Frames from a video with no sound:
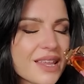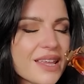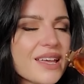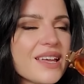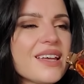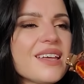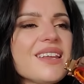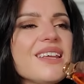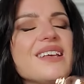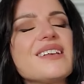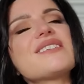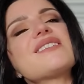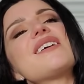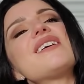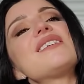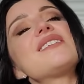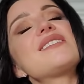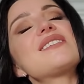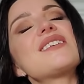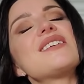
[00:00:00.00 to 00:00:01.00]
it is
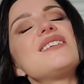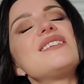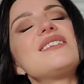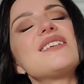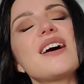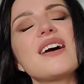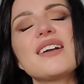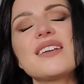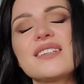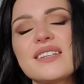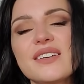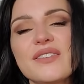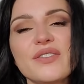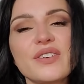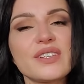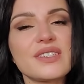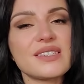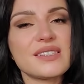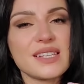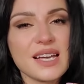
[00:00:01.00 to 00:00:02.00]
a seductive,
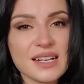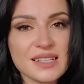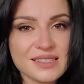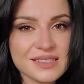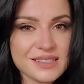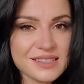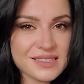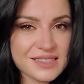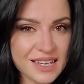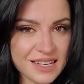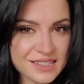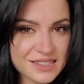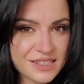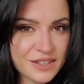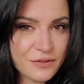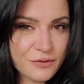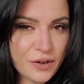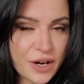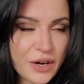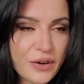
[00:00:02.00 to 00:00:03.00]
sexy, sexy
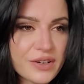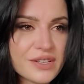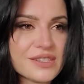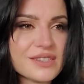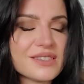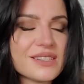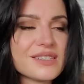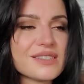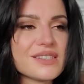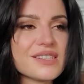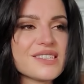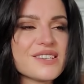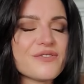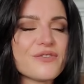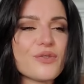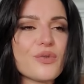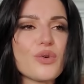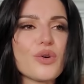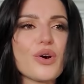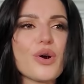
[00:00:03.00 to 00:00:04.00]
fragrance. This is
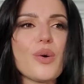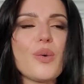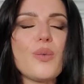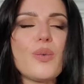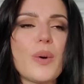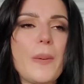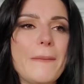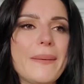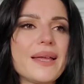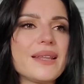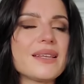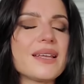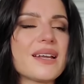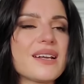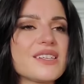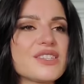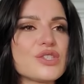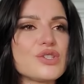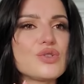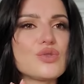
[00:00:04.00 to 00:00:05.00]
for a woman that
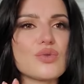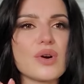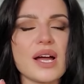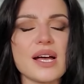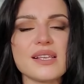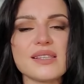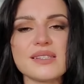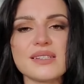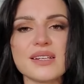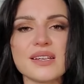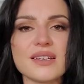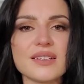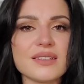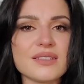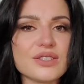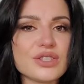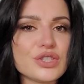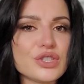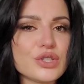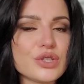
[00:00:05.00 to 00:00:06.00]
is dressed
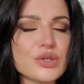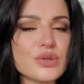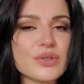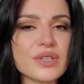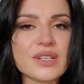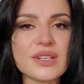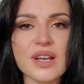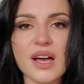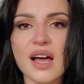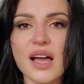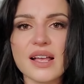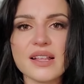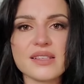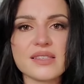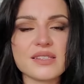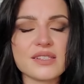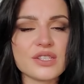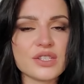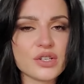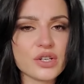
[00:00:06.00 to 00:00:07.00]
to the
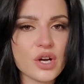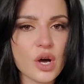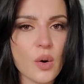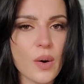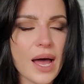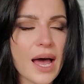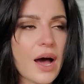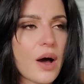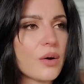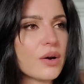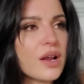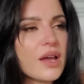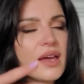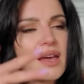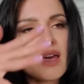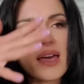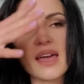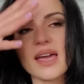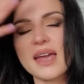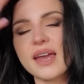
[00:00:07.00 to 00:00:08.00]
nines to go out,
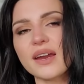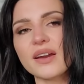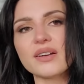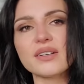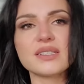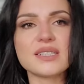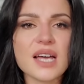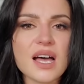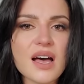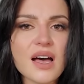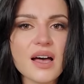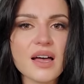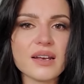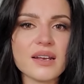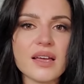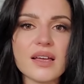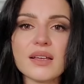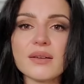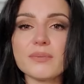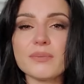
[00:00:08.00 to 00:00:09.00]
hair
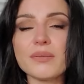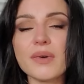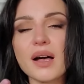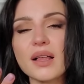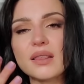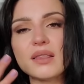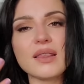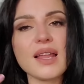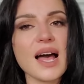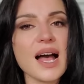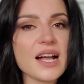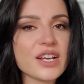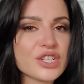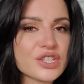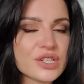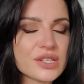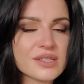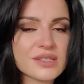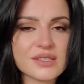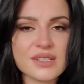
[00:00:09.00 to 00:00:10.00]
done,
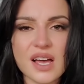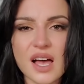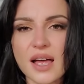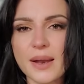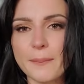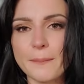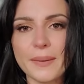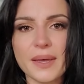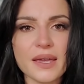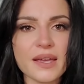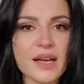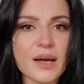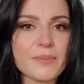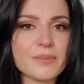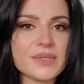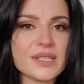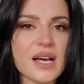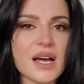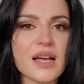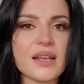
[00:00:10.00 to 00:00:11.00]
lashes done, makeup
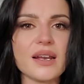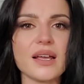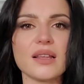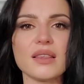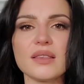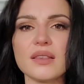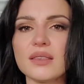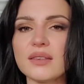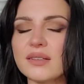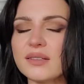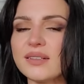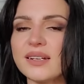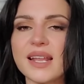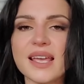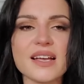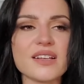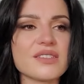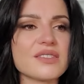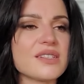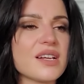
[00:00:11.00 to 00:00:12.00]
done,
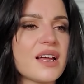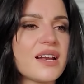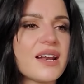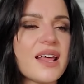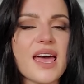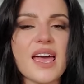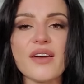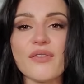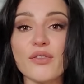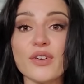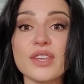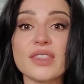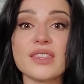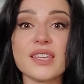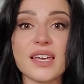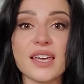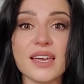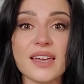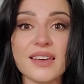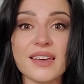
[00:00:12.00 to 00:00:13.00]
nails done,
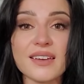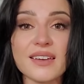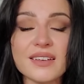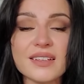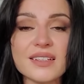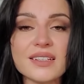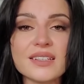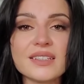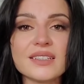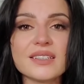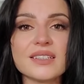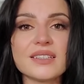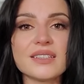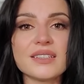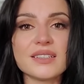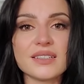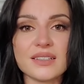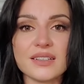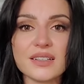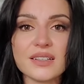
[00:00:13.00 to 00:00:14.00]
everything.
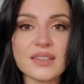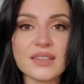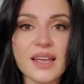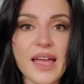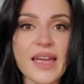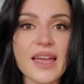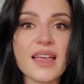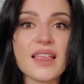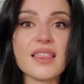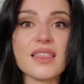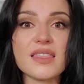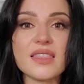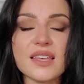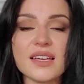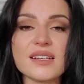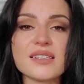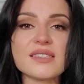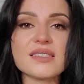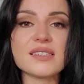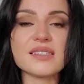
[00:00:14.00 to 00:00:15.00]
everything like
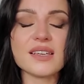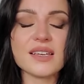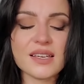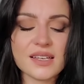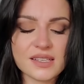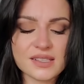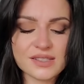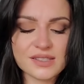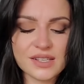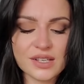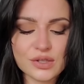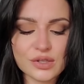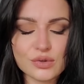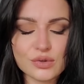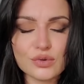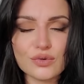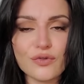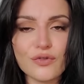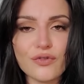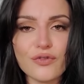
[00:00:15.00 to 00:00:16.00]
this is
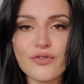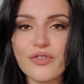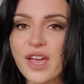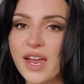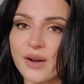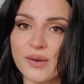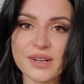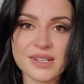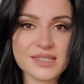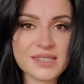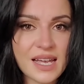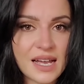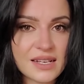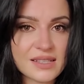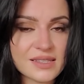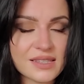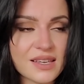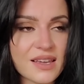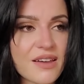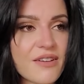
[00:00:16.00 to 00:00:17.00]
very
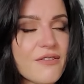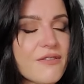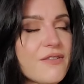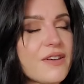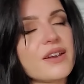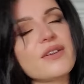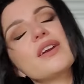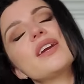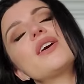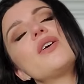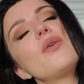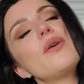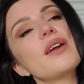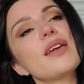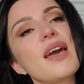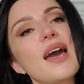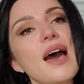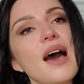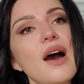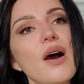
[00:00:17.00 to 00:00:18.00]
sexy, very
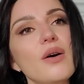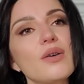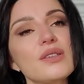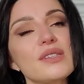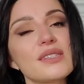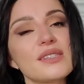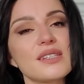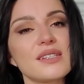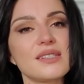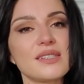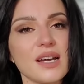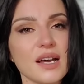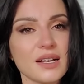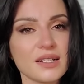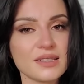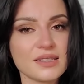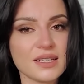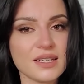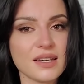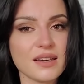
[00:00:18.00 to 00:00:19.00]
going out,
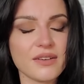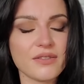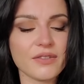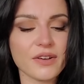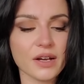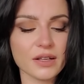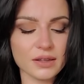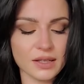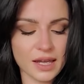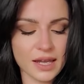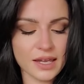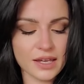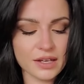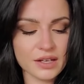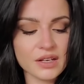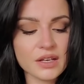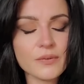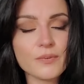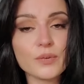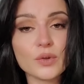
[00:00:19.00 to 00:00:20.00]
seductive, like
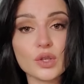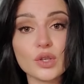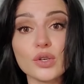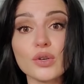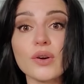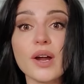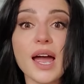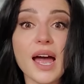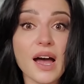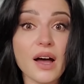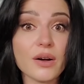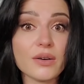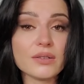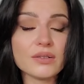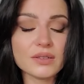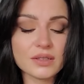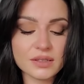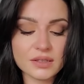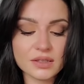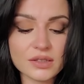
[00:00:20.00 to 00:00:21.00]
you're
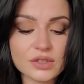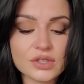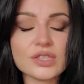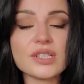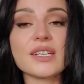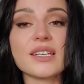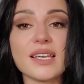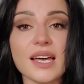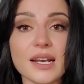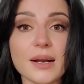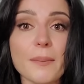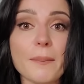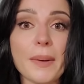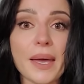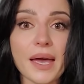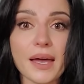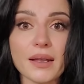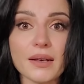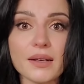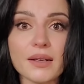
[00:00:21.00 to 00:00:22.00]
out to get a
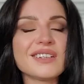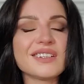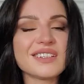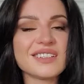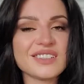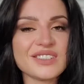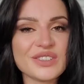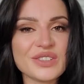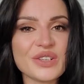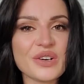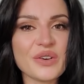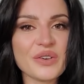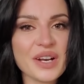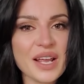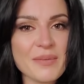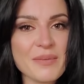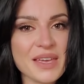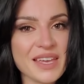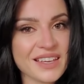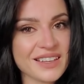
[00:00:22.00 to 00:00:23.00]
man. You know what
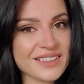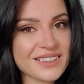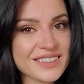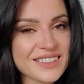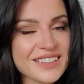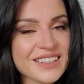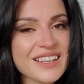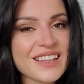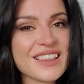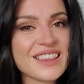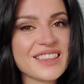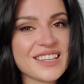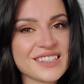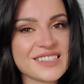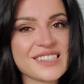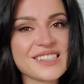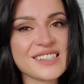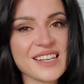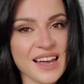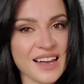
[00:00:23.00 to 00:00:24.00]
I mean?
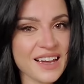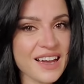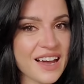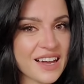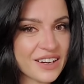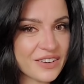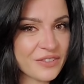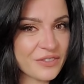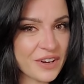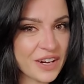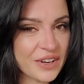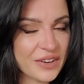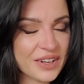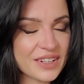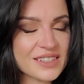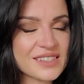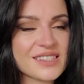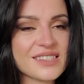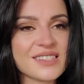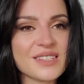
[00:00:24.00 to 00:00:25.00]
This is that kind of
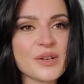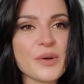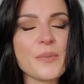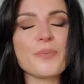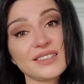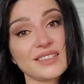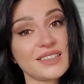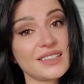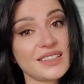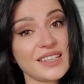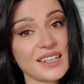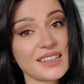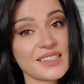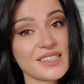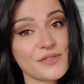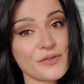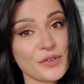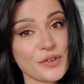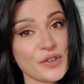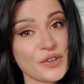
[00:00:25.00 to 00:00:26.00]
fragrance get
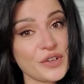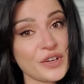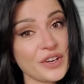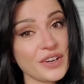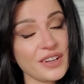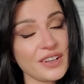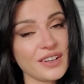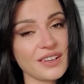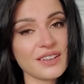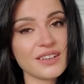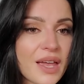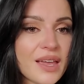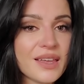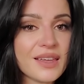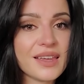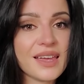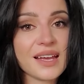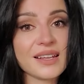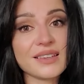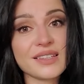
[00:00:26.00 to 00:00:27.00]
this for your girl.
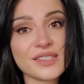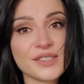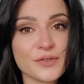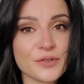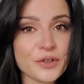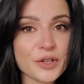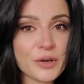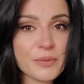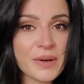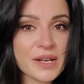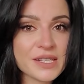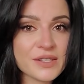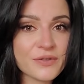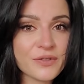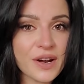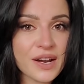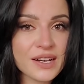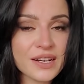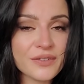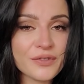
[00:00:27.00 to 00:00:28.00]
Get this for your best
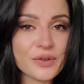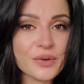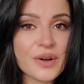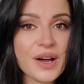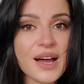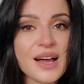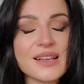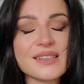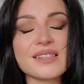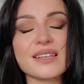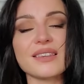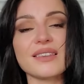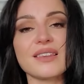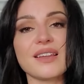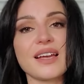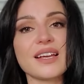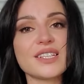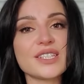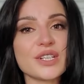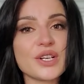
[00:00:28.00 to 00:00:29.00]
friend. If you guys
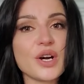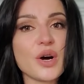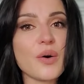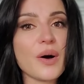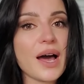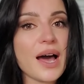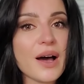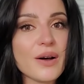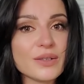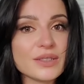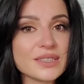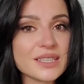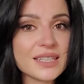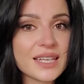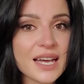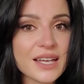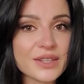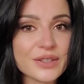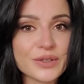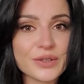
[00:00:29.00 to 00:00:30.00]
like to go out
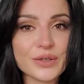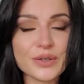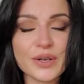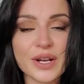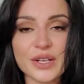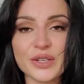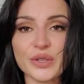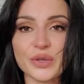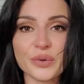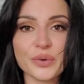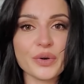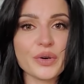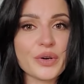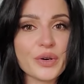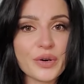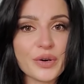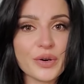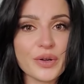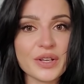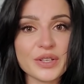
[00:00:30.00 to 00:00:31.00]
together and you're a
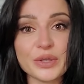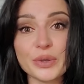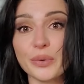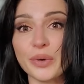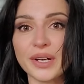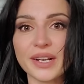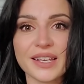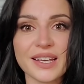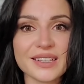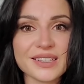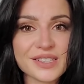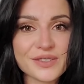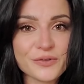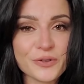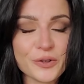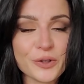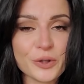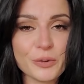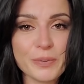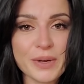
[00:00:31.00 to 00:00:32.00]
girl and you want to get this
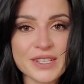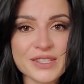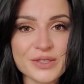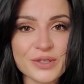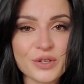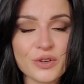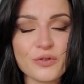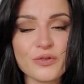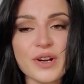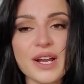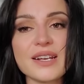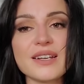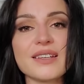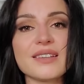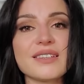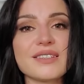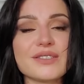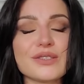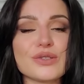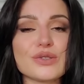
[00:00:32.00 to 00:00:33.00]
for your best girlfriend,
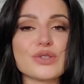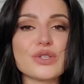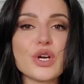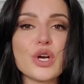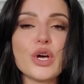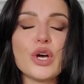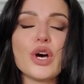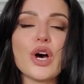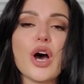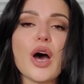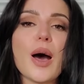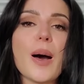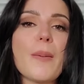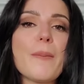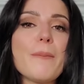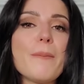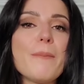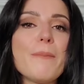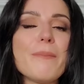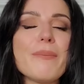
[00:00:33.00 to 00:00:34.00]
this is
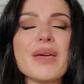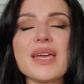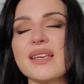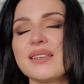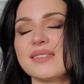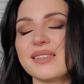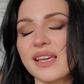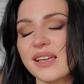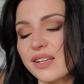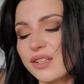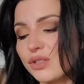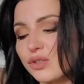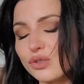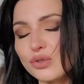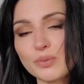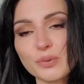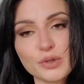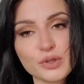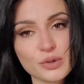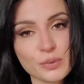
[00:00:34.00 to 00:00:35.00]
amazing.
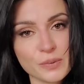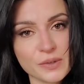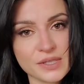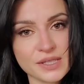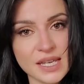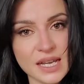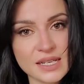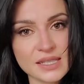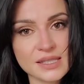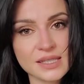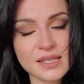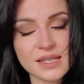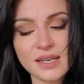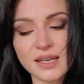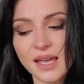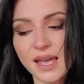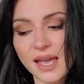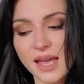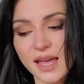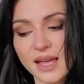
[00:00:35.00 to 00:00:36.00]
Super, super
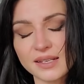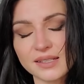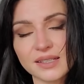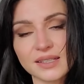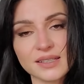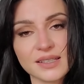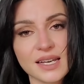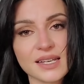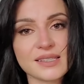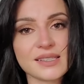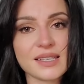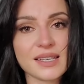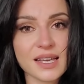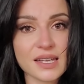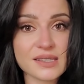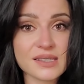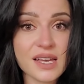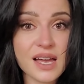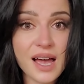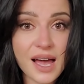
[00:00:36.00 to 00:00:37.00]
sexy. And yes, it
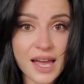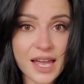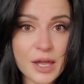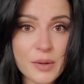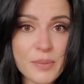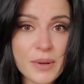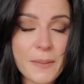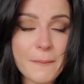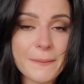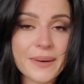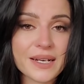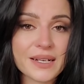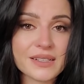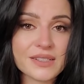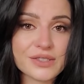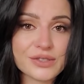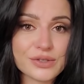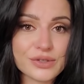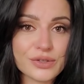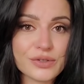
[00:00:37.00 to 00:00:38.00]
gets hype, but it
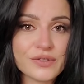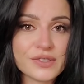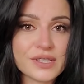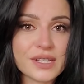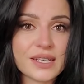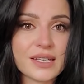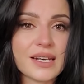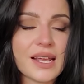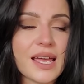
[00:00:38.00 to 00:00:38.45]
deserves it.